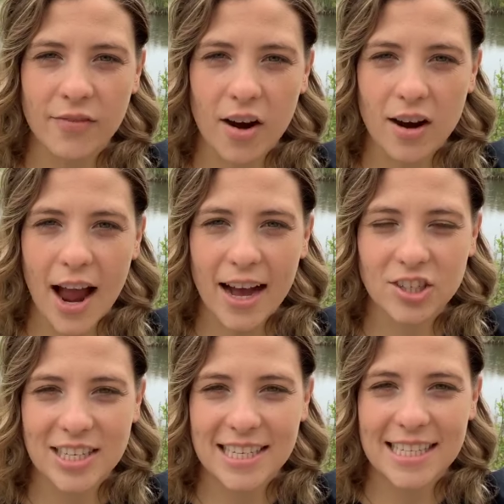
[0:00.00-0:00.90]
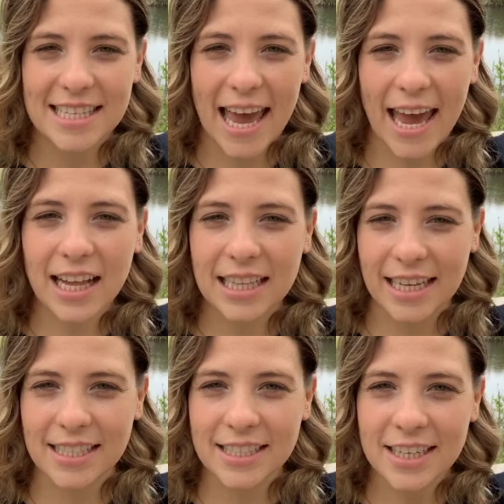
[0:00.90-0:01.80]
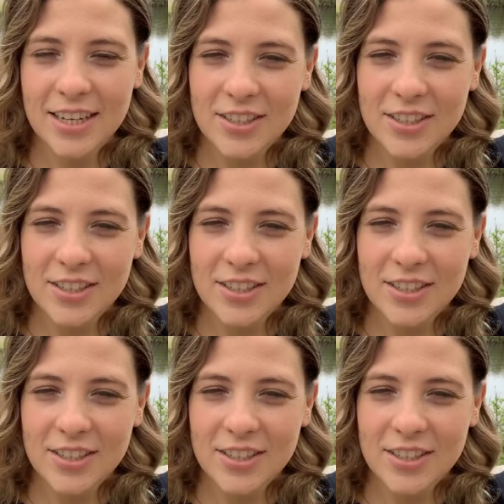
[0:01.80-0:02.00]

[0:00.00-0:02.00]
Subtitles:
are actually scaleless,